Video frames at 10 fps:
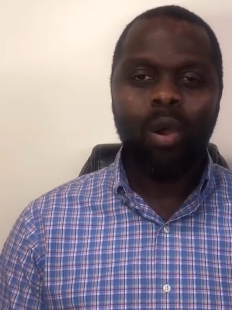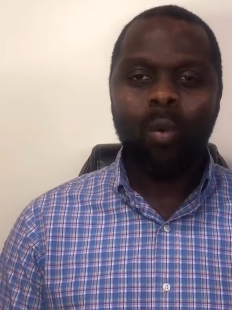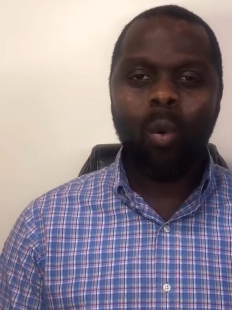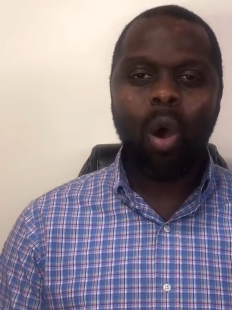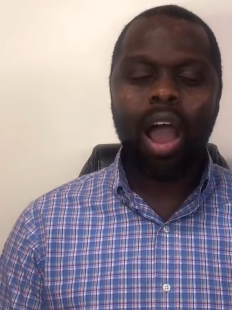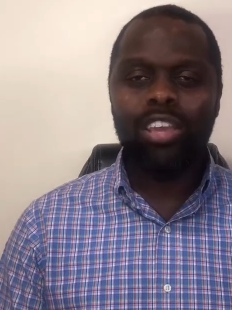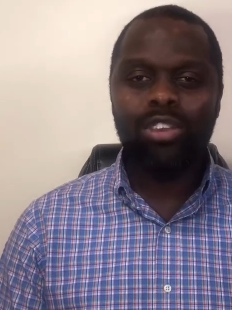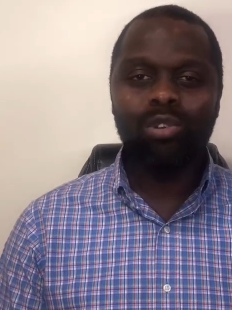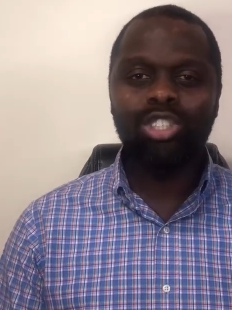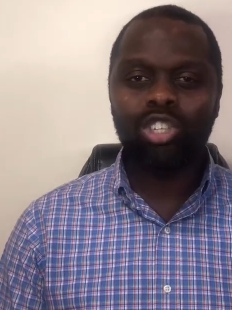why are
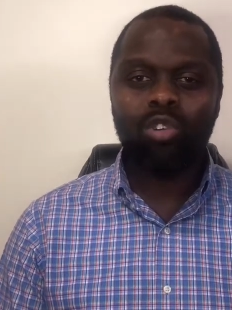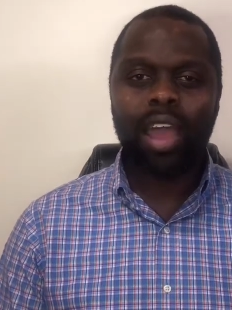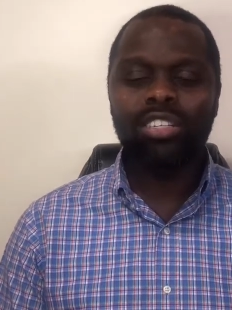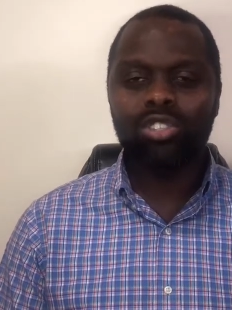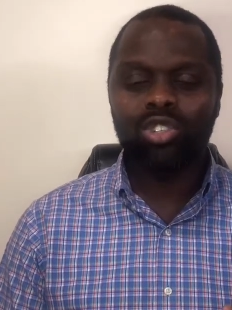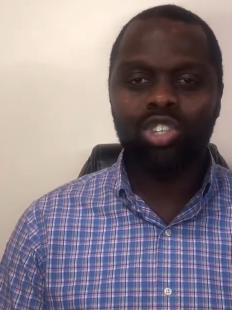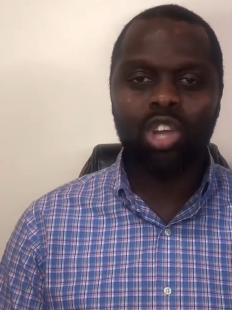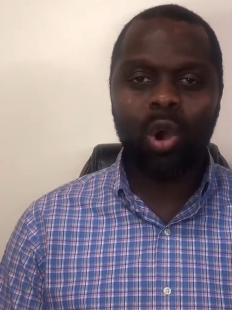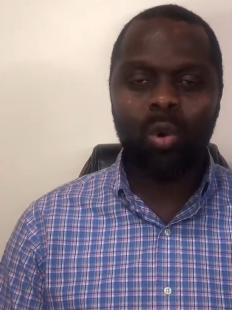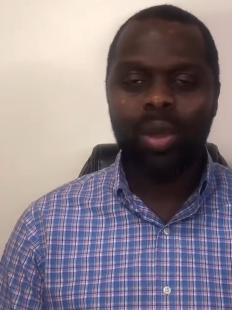you trying to
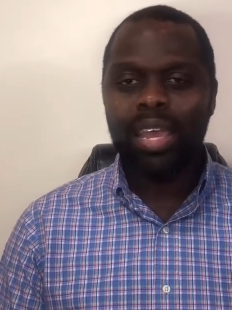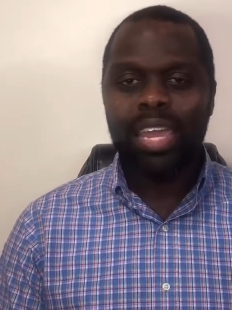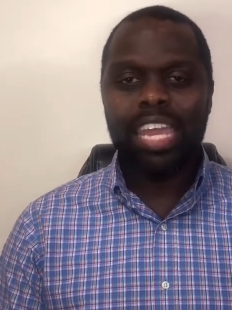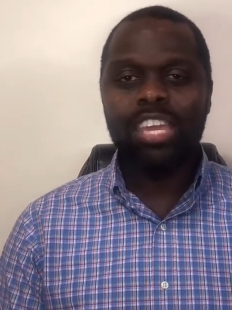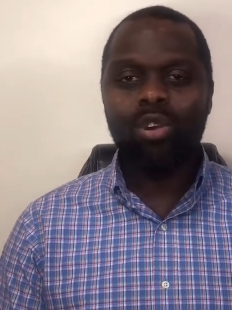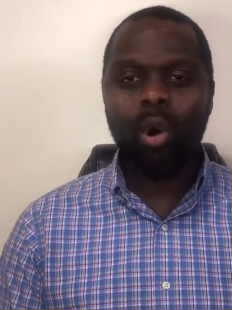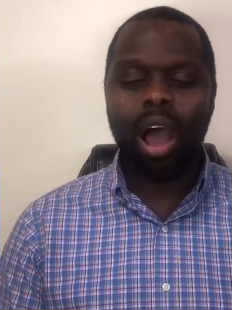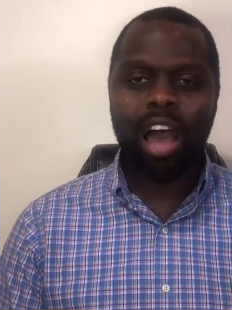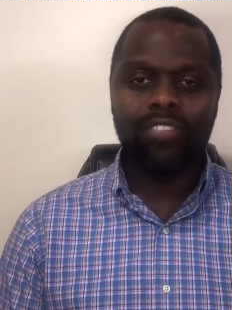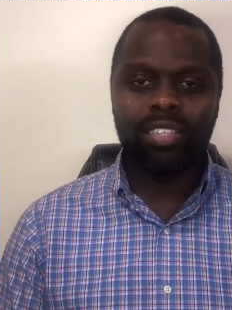sow in your
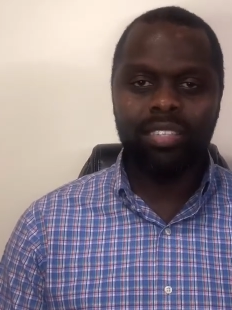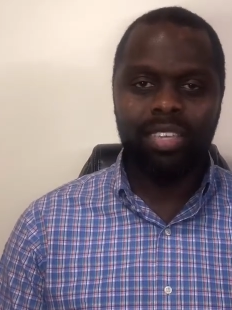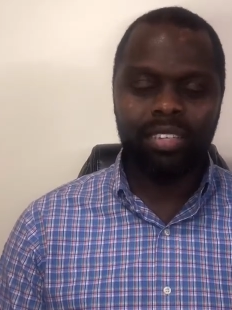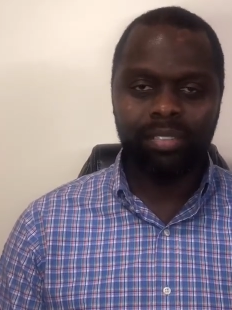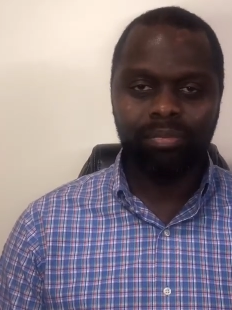harvest season?